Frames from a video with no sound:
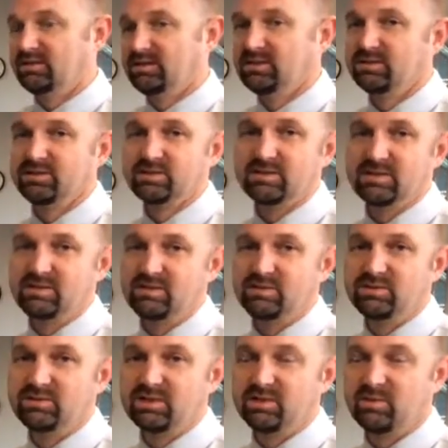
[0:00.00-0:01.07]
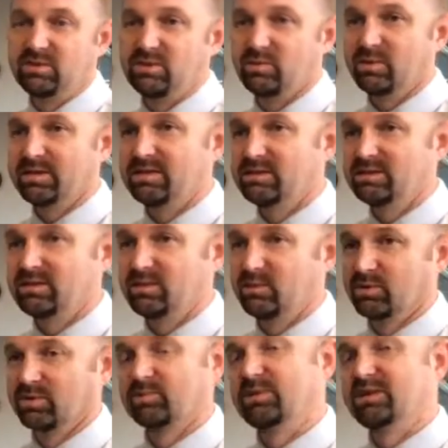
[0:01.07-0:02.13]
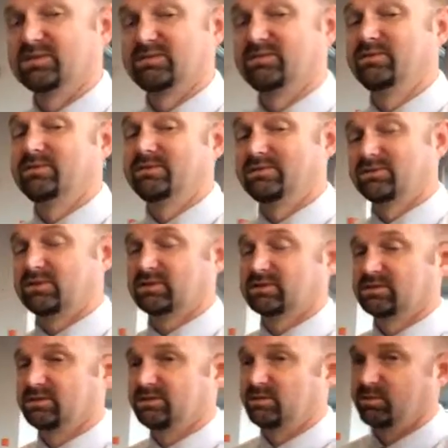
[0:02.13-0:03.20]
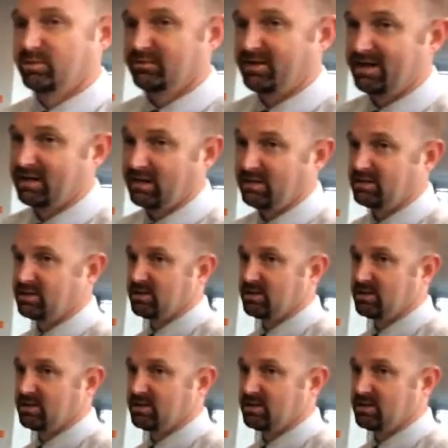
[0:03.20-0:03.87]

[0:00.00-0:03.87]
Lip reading: teachers can use them in the ways that work best for the instruction they're providing.